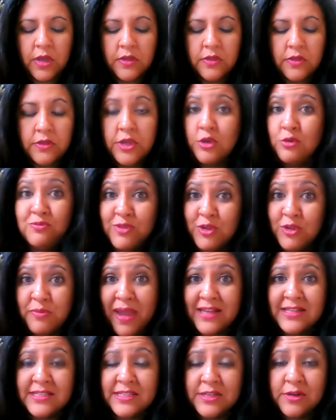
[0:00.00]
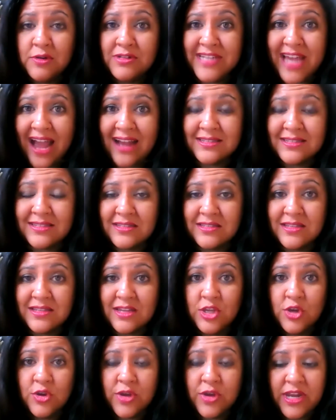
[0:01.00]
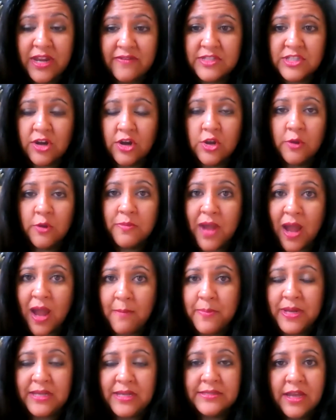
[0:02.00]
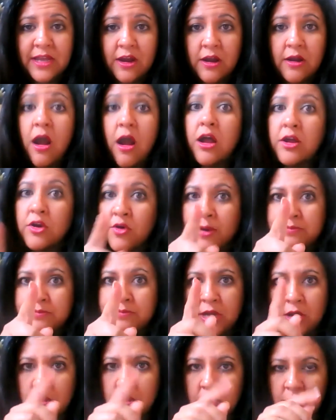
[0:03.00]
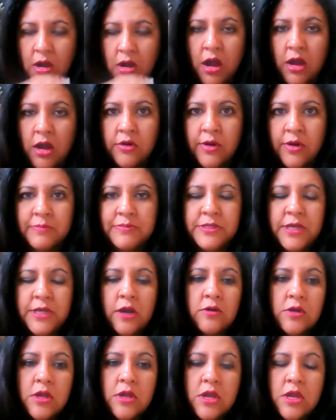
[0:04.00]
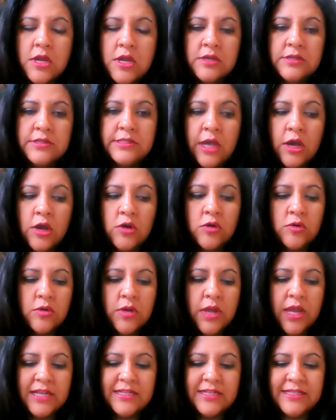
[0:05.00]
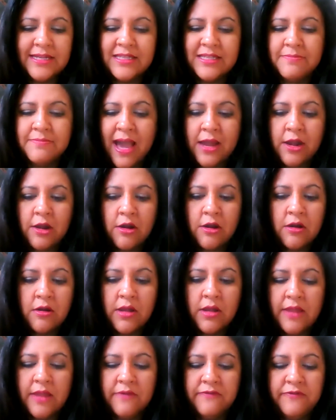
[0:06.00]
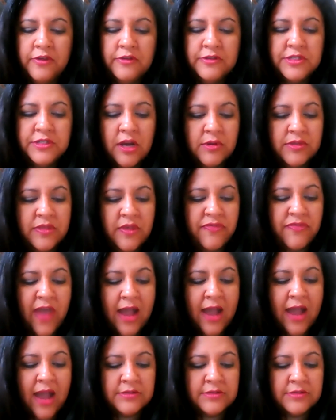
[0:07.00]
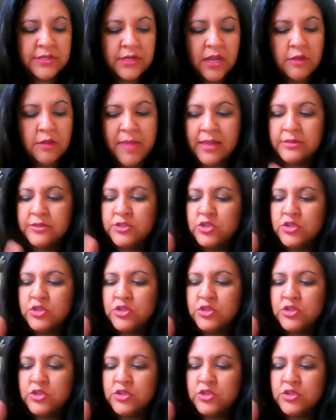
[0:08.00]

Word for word: you you pay zero taxes and you can even start your companies there on crypto on crypto so it doesn't matter if you start with a thousand and you make